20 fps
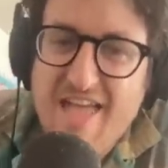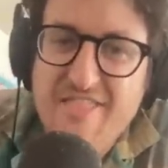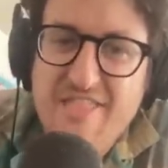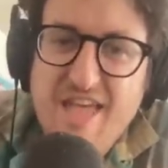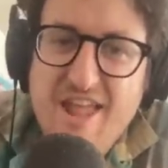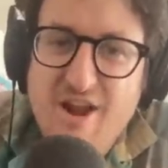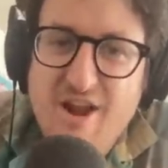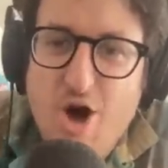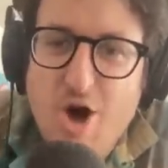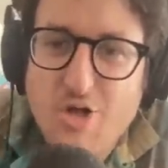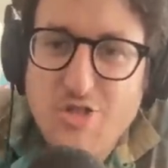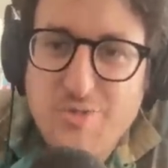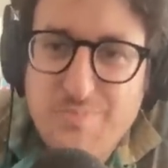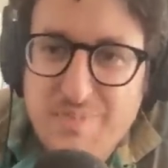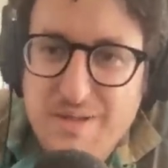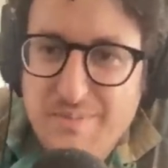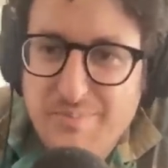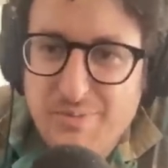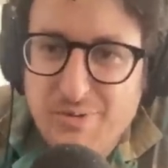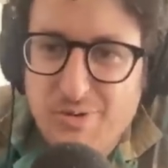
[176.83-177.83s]
And then all
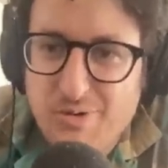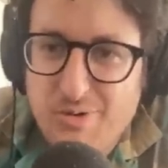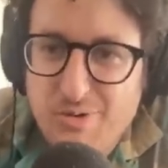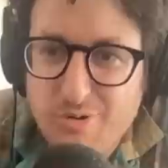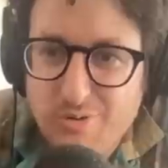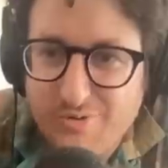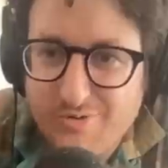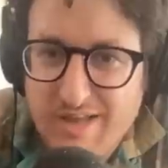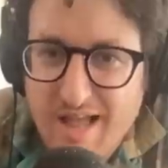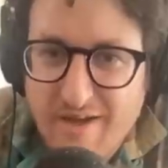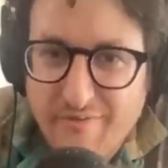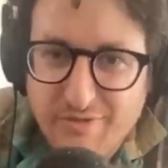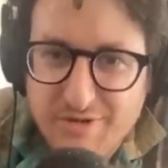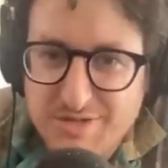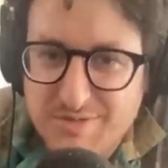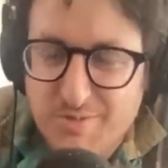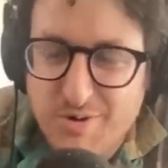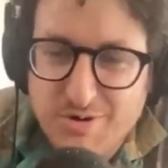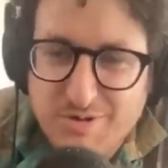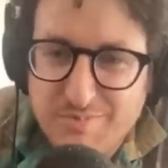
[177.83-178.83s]
the people who
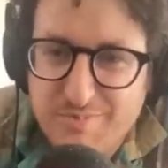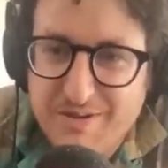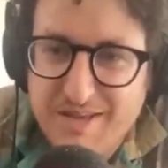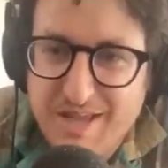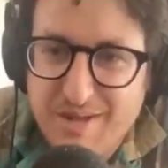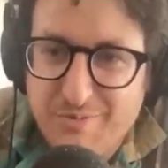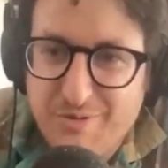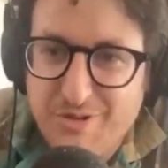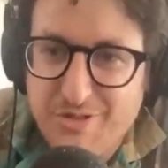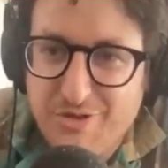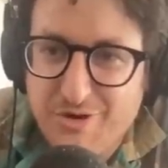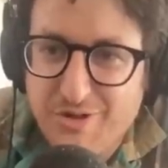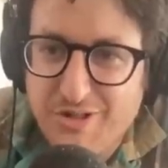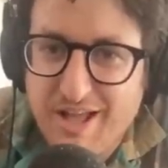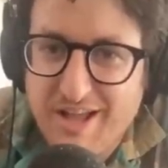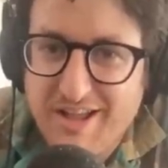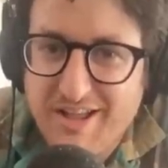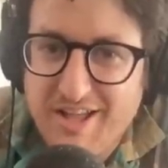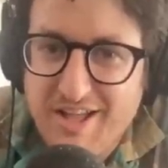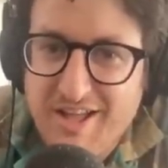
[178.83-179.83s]
never smoked to begin with are
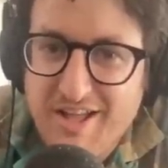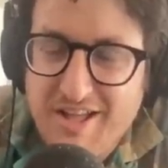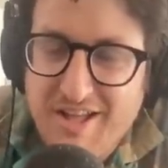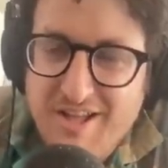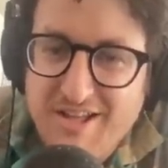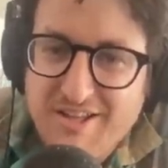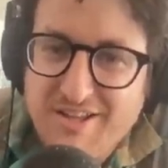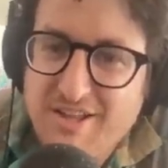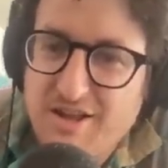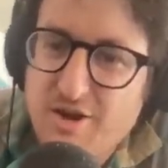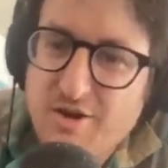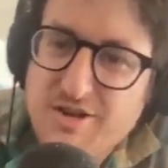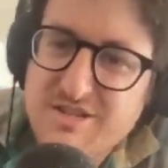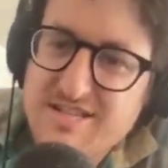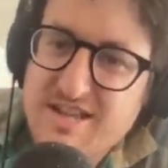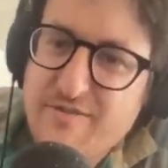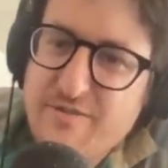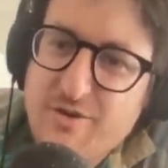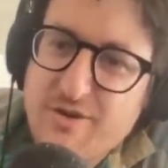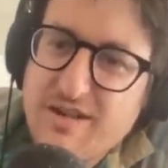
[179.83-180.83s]
like, you know,
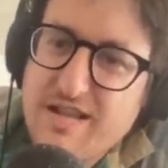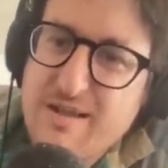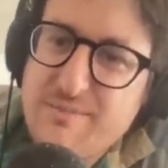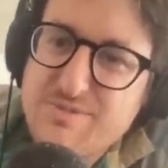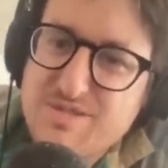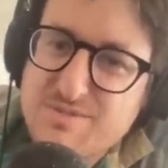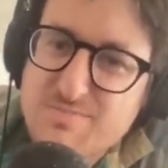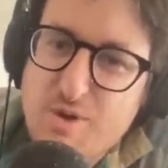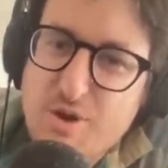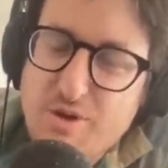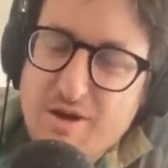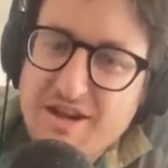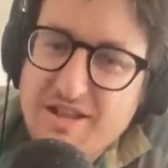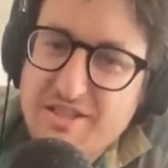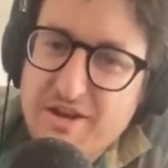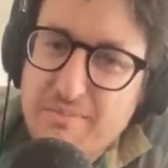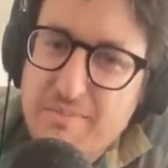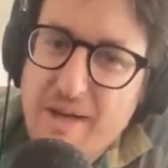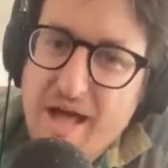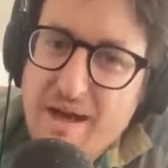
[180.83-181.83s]
because everyone keeps smoking
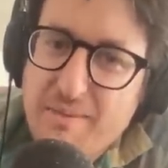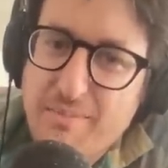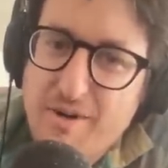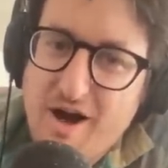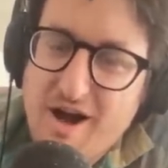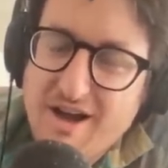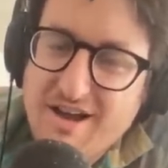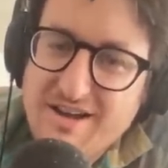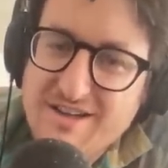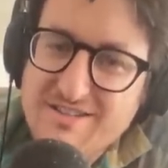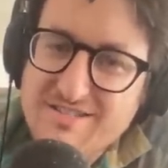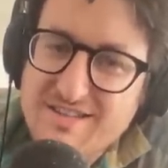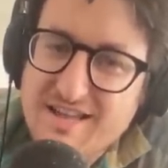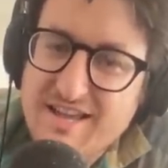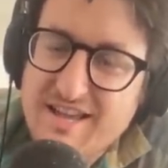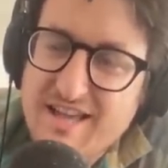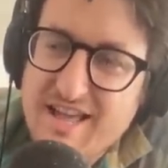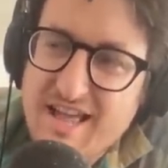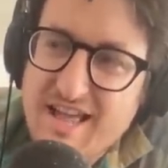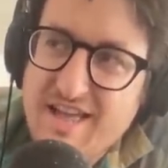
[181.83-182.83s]
in their back pocket. It's
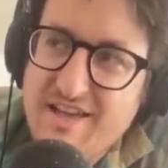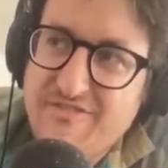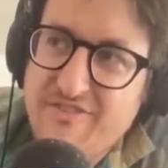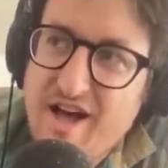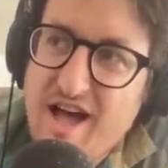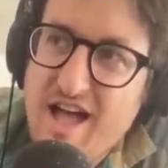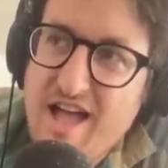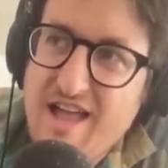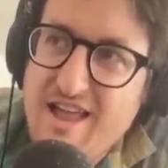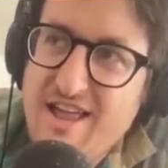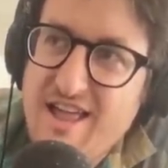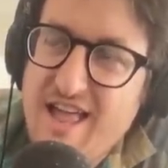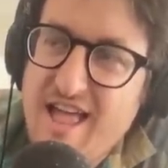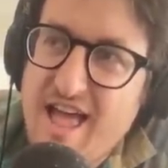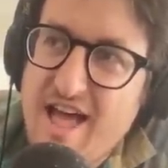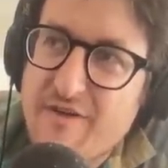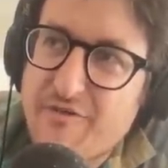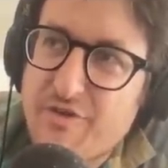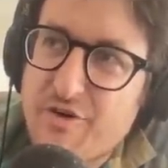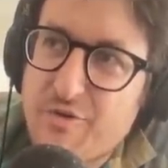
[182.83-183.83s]
like, if I
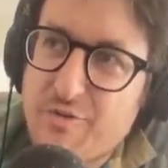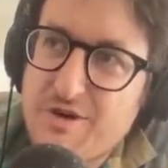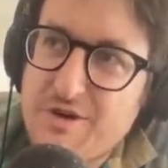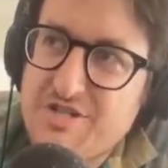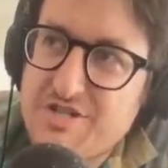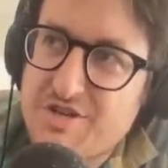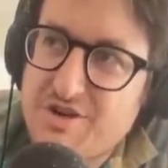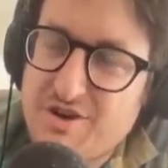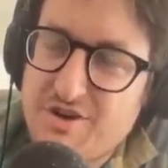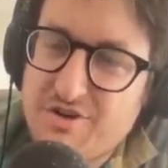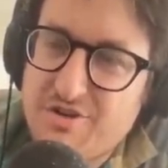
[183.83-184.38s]
ever reach